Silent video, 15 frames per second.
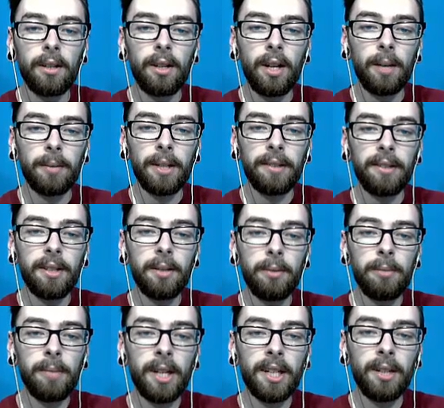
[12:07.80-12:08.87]
I'm guessing we
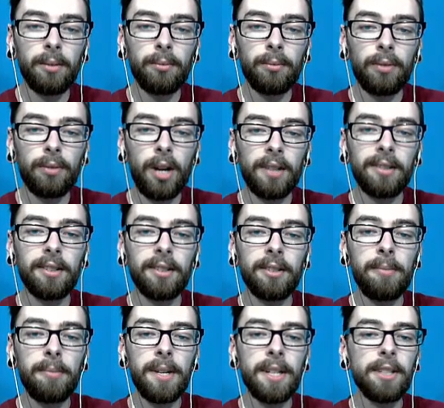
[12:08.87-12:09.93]
might get Rock
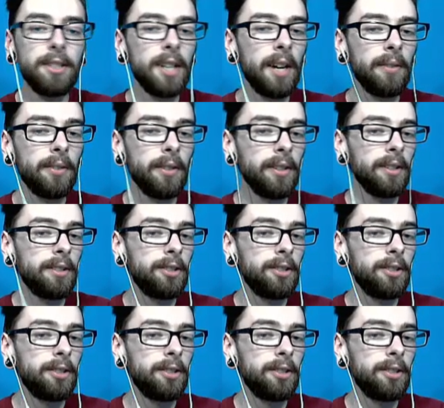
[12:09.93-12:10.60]
Smash after this